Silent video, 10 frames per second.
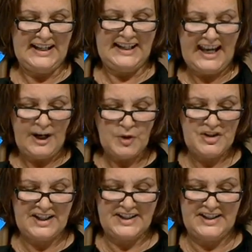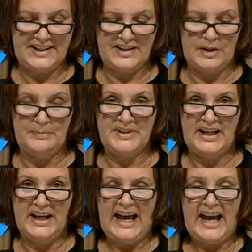chaotic systems,
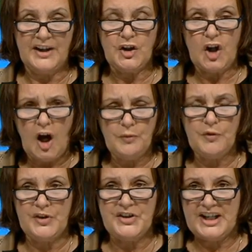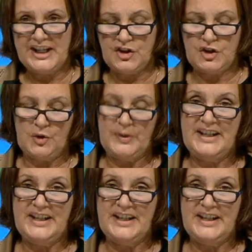and confrontational,